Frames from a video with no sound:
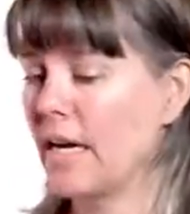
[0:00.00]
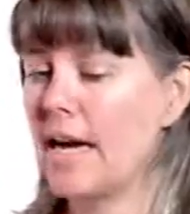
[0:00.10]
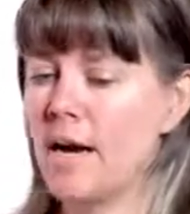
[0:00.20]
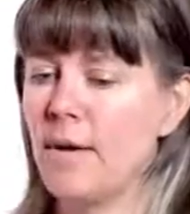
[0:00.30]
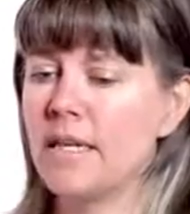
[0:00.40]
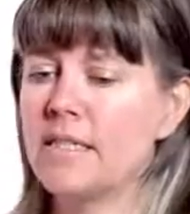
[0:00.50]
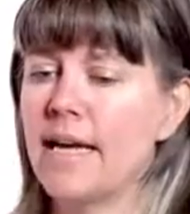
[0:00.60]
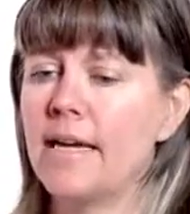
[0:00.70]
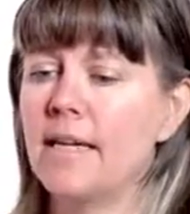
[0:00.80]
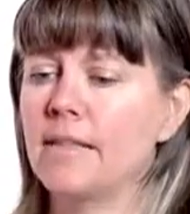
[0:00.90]
And
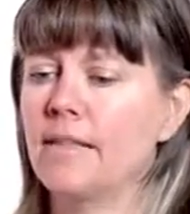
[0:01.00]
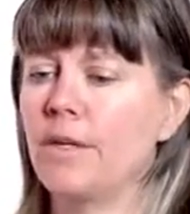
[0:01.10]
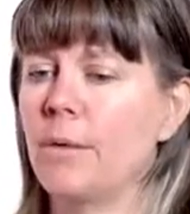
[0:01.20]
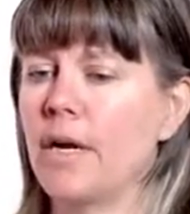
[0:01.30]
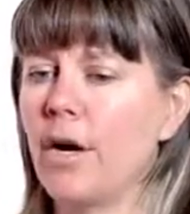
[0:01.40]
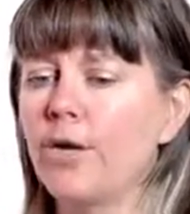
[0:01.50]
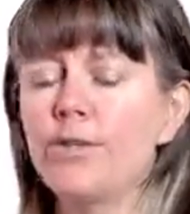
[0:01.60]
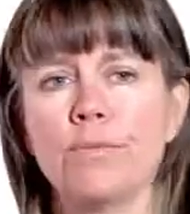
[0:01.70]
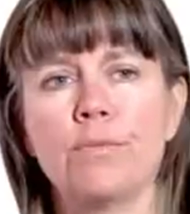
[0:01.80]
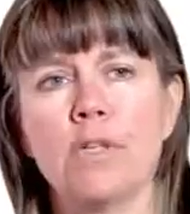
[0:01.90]
then, at
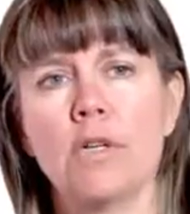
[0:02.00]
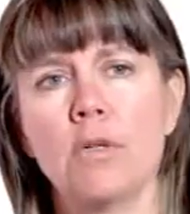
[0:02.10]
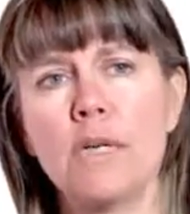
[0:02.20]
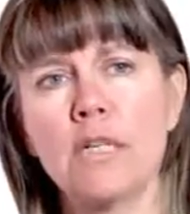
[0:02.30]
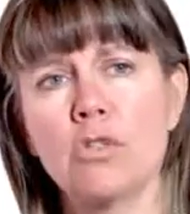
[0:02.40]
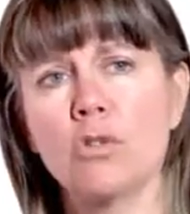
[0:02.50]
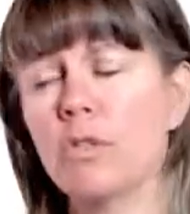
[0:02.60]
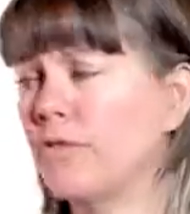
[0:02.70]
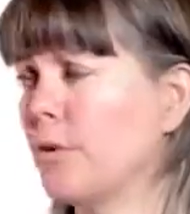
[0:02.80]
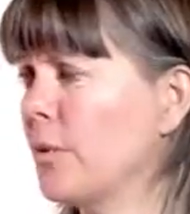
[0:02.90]
home, make
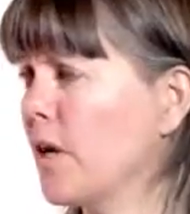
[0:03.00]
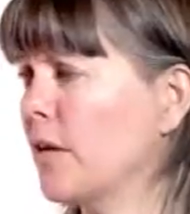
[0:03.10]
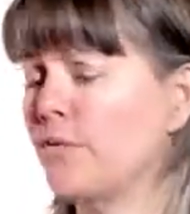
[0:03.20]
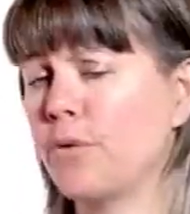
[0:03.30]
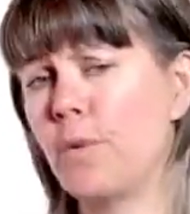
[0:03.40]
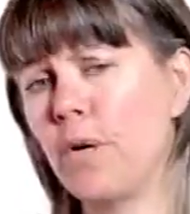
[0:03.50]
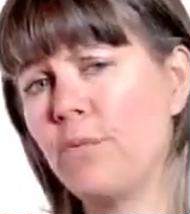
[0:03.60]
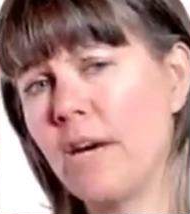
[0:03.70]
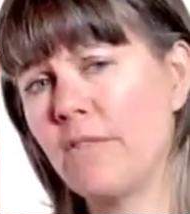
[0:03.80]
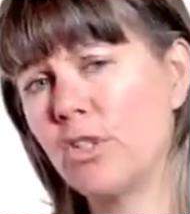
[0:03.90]
sure if you're working from
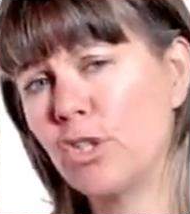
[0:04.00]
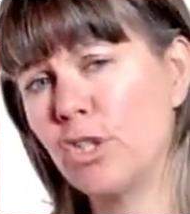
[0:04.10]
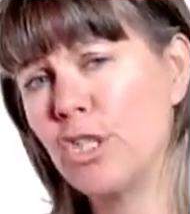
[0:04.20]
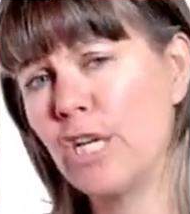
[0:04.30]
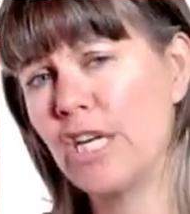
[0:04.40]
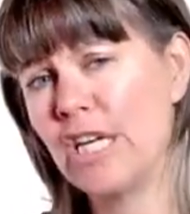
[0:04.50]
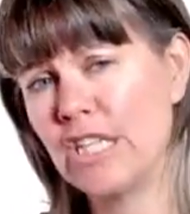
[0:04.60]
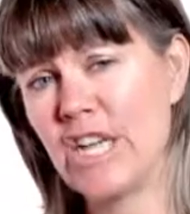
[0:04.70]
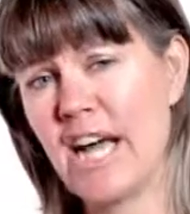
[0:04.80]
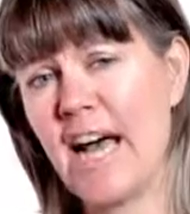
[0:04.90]
home, you have a good
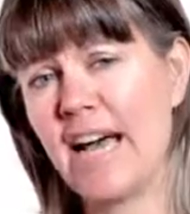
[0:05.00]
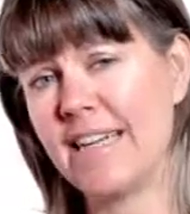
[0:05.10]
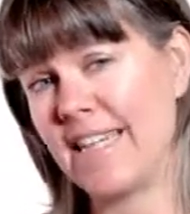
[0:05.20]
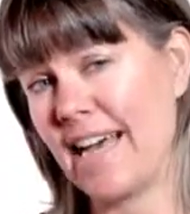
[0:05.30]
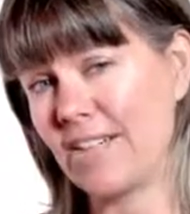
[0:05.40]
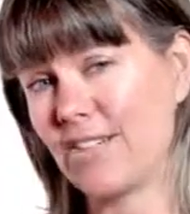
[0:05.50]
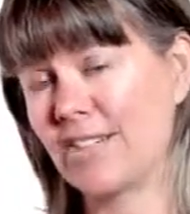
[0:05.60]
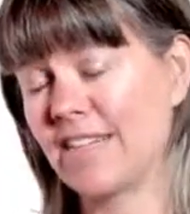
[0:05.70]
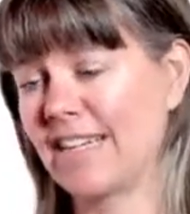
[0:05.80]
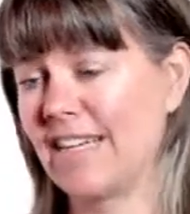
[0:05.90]
chair, a
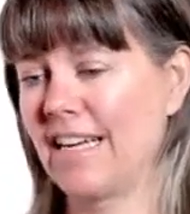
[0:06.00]
desk,